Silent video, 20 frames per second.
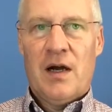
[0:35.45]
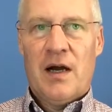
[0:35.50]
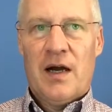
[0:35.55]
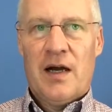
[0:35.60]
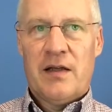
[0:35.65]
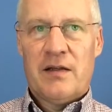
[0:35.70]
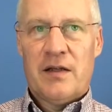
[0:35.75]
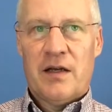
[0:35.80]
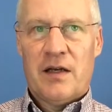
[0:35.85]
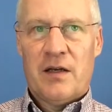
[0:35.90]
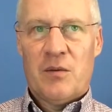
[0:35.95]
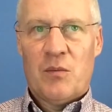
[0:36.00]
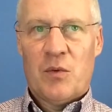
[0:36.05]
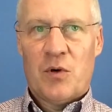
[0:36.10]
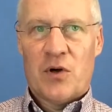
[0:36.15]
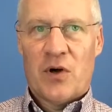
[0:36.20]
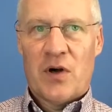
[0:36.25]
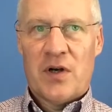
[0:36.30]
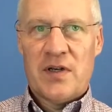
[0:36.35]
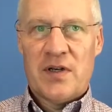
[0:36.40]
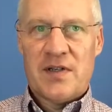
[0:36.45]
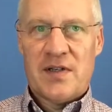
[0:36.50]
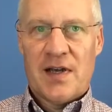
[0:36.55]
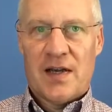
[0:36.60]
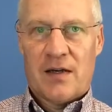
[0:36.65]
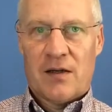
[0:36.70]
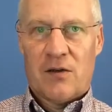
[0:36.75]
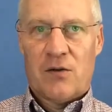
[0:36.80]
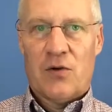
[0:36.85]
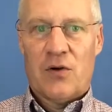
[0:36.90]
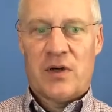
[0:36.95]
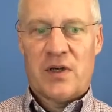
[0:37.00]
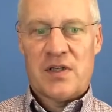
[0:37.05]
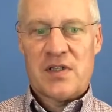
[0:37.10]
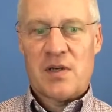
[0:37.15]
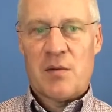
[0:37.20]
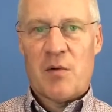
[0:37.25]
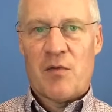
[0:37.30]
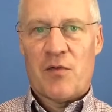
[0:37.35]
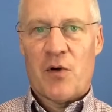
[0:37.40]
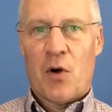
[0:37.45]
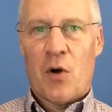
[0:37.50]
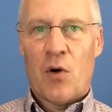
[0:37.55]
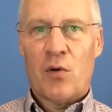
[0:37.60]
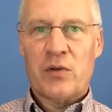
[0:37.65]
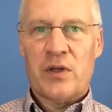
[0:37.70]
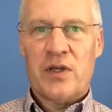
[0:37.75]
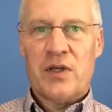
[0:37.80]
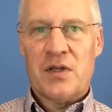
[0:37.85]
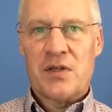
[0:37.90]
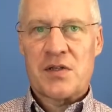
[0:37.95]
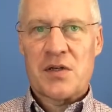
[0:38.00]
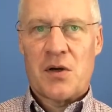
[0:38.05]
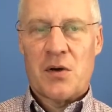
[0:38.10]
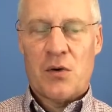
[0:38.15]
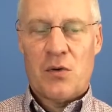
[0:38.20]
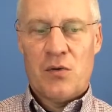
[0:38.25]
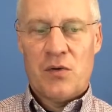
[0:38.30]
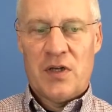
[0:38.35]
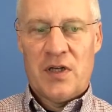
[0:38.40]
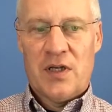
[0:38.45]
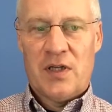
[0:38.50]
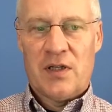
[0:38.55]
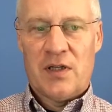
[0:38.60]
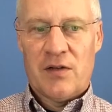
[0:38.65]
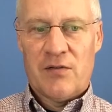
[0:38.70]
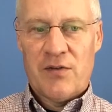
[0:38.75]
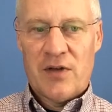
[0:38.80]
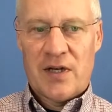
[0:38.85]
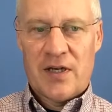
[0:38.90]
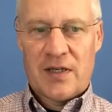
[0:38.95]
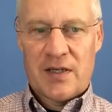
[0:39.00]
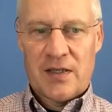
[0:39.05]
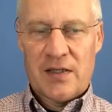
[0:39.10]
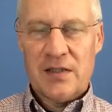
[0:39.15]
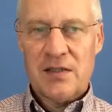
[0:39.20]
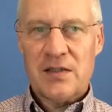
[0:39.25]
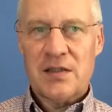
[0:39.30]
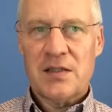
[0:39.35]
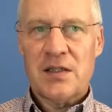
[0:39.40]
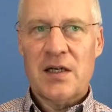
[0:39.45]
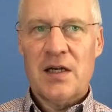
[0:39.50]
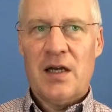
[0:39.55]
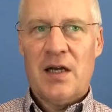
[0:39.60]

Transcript: and then we're going to take a look at some of the holiness code in Leviticus,